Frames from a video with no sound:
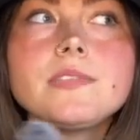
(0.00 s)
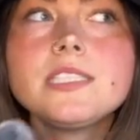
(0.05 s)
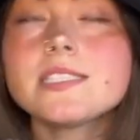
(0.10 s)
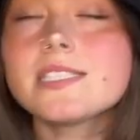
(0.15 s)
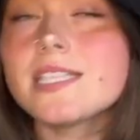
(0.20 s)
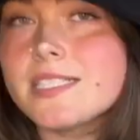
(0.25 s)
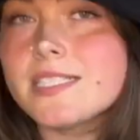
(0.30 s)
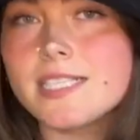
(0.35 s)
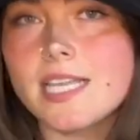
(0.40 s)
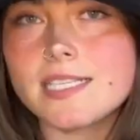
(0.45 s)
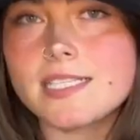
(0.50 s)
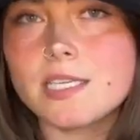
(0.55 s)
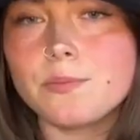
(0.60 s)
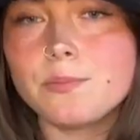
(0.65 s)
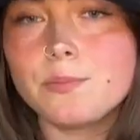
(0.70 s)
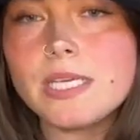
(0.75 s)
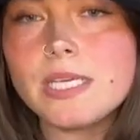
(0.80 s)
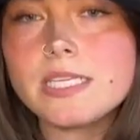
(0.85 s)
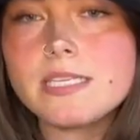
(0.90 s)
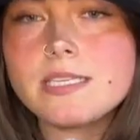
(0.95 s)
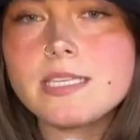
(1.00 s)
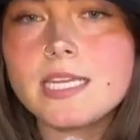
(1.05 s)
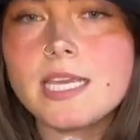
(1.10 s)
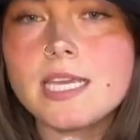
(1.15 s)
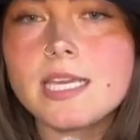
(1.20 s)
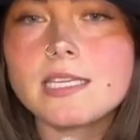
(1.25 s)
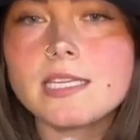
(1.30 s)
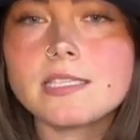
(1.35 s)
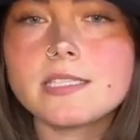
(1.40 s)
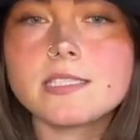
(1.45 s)
success in
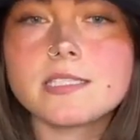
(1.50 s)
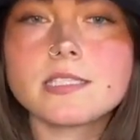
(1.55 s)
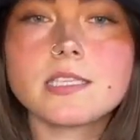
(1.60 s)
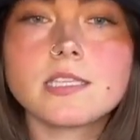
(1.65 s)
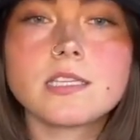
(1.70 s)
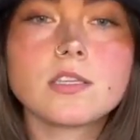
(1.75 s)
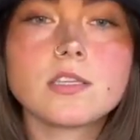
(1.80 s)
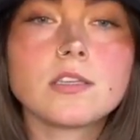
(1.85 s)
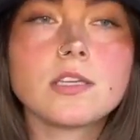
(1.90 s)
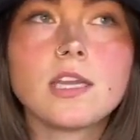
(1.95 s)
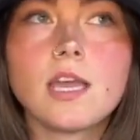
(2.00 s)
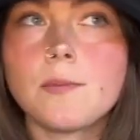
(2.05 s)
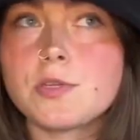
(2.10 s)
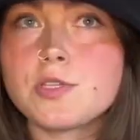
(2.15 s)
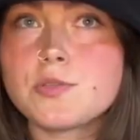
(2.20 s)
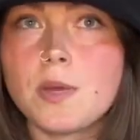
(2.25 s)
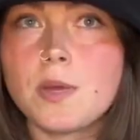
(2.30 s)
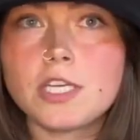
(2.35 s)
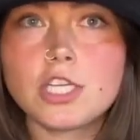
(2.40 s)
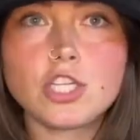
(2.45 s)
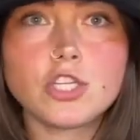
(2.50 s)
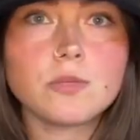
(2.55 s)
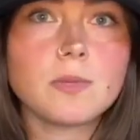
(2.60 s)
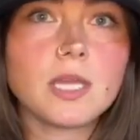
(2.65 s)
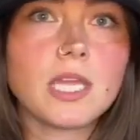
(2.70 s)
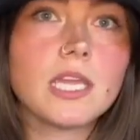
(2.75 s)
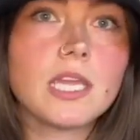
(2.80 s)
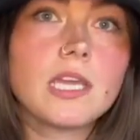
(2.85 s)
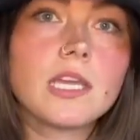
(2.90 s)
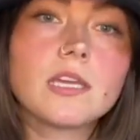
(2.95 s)
business, how much money you
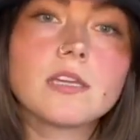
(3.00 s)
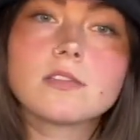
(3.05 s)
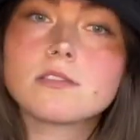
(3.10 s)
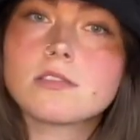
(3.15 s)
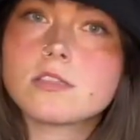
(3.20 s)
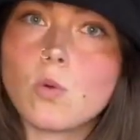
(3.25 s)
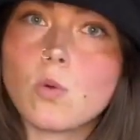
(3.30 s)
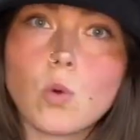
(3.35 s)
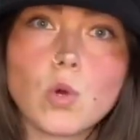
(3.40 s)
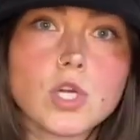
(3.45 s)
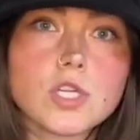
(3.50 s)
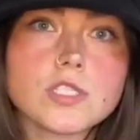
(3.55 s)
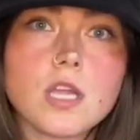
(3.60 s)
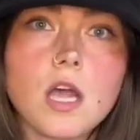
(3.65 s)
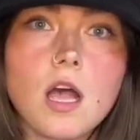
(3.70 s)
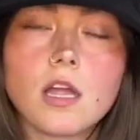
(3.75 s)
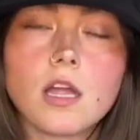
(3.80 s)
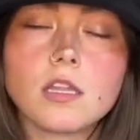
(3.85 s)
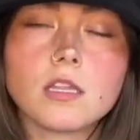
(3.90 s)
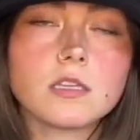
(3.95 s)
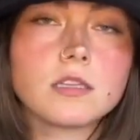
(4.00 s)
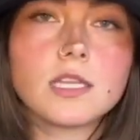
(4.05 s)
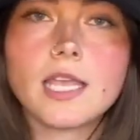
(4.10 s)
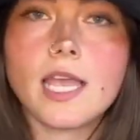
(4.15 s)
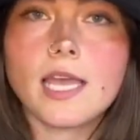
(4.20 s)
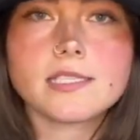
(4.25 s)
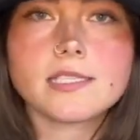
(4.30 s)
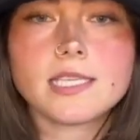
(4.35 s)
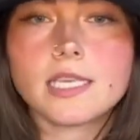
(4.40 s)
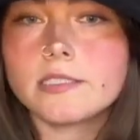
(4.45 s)
make, scores on the
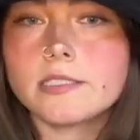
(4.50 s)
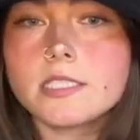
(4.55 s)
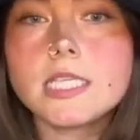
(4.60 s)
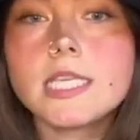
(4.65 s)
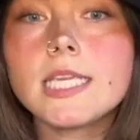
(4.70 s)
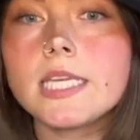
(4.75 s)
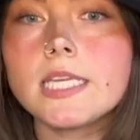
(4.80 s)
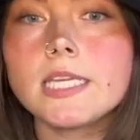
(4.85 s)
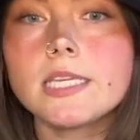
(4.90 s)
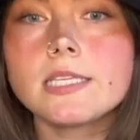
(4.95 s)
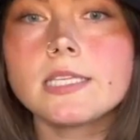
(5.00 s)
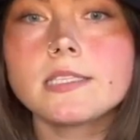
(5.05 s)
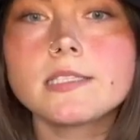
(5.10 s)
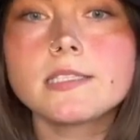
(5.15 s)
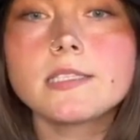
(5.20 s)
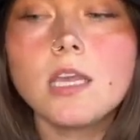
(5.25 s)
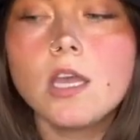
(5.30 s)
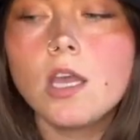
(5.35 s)
SATs,